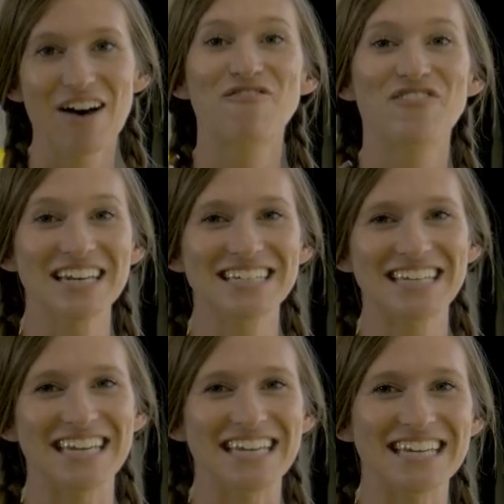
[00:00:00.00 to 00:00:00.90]
A fin
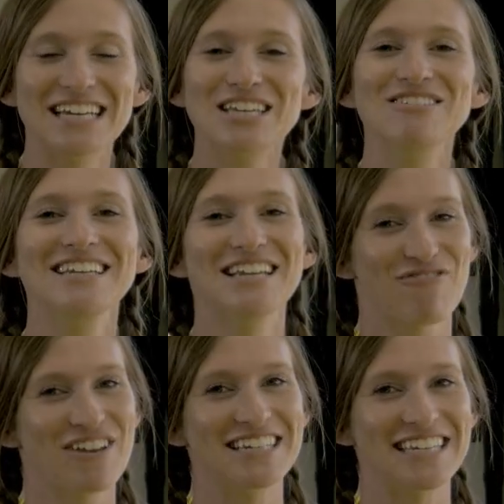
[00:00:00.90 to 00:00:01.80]
key. You need a
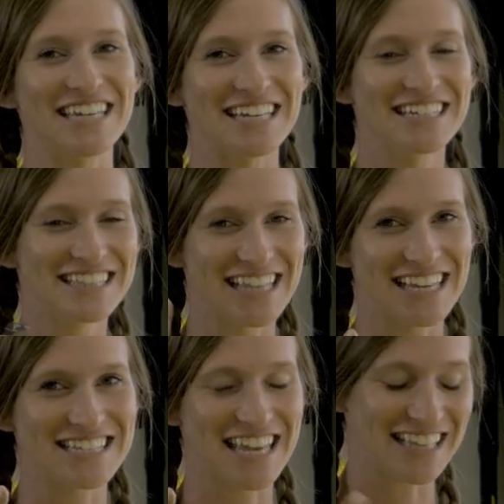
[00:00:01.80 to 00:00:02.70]
fin key.
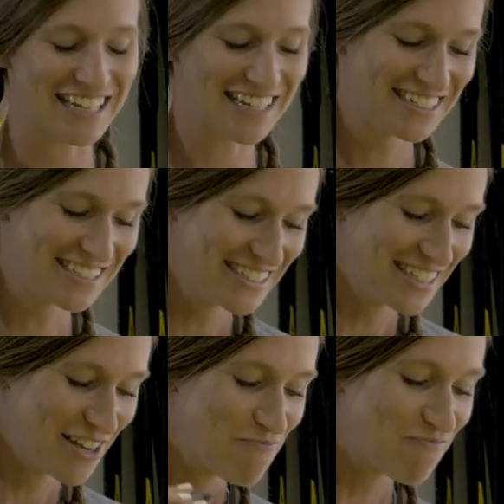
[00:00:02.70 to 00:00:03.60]
Thanks, Kaylee.
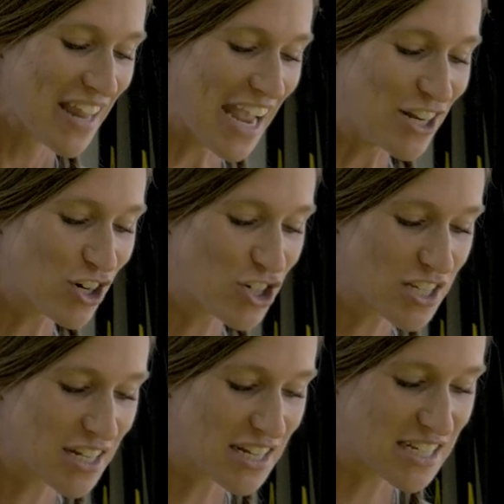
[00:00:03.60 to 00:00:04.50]
And you're
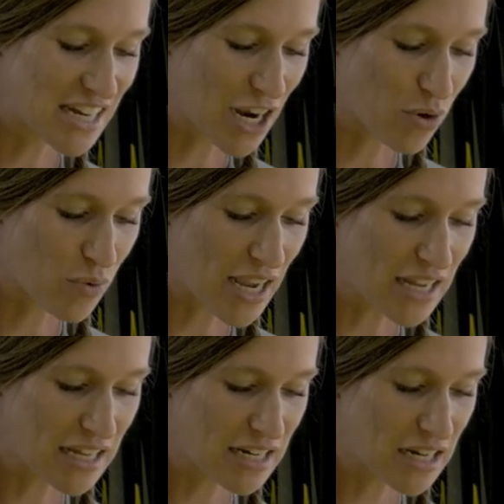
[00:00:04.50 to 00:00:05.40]
just going to stick it
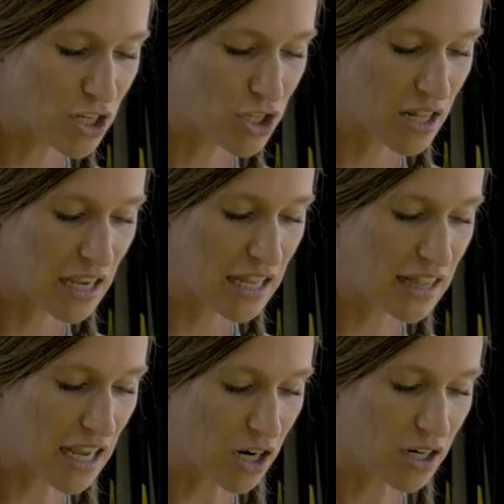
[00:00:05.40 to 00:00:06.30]
right
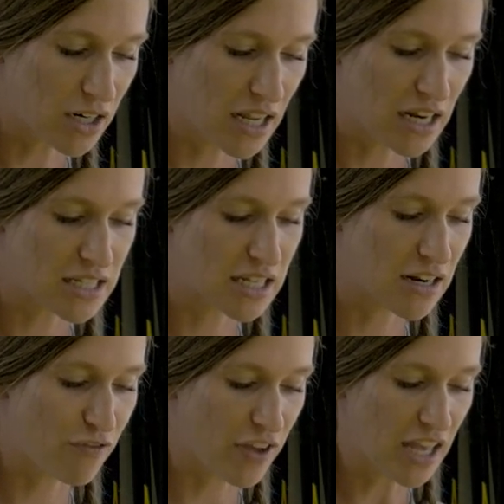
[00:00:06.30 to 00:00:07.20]
in there, and it's
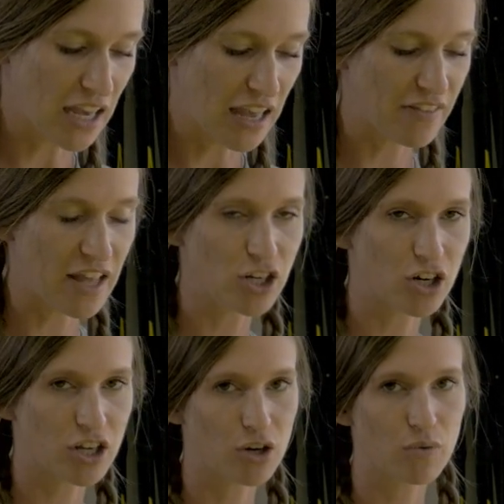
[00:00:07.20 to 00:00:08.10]
going to fit. And then
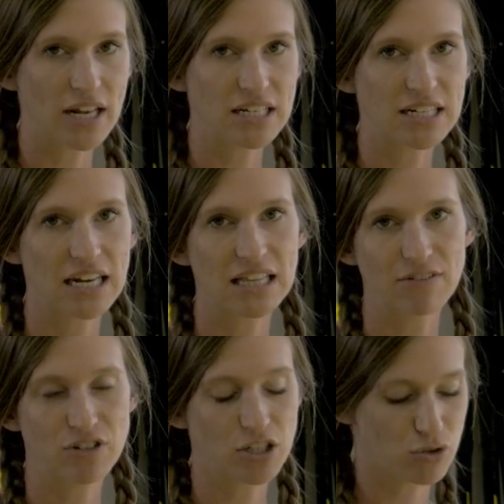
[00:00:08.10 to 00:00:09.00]
you're going to righty-tighty,
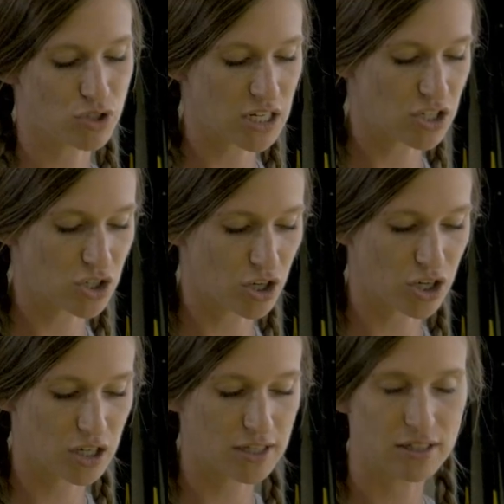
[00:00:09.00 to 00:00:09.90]
lefty-loosey. So you're
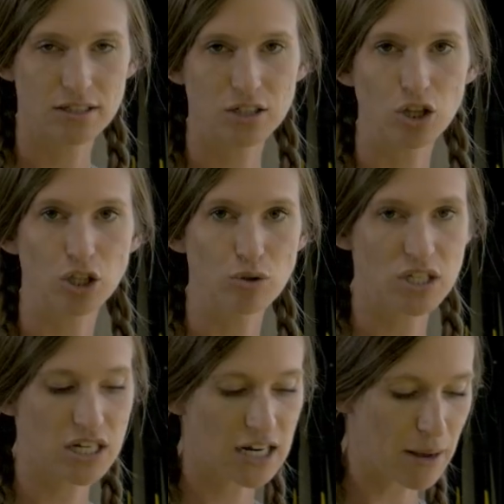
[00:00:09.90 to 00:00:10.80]
going to
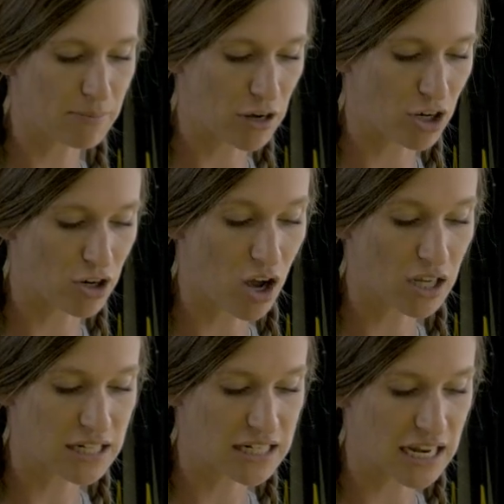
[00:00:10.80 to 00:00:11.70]
loosen it up. Now, you're not
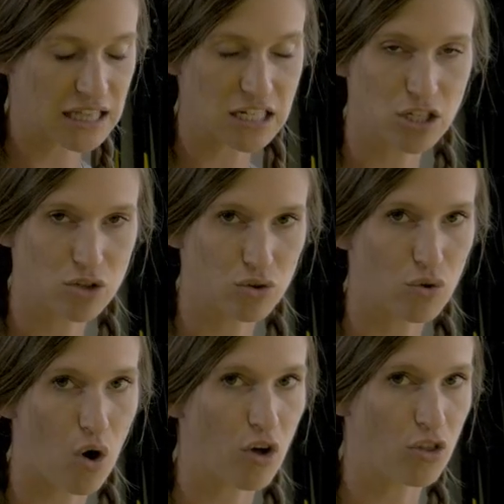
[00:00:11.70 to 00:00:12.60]
going to take this
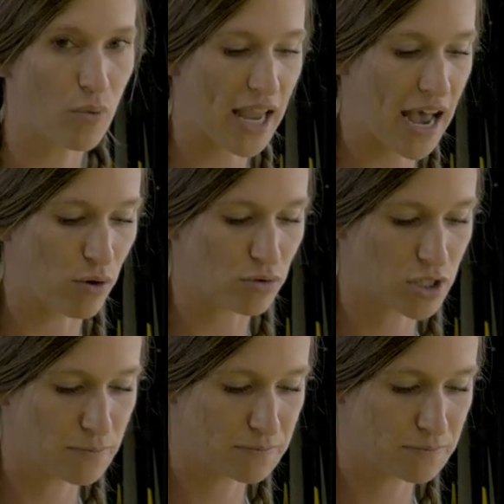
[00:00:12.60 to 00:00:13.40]
screw all the way out.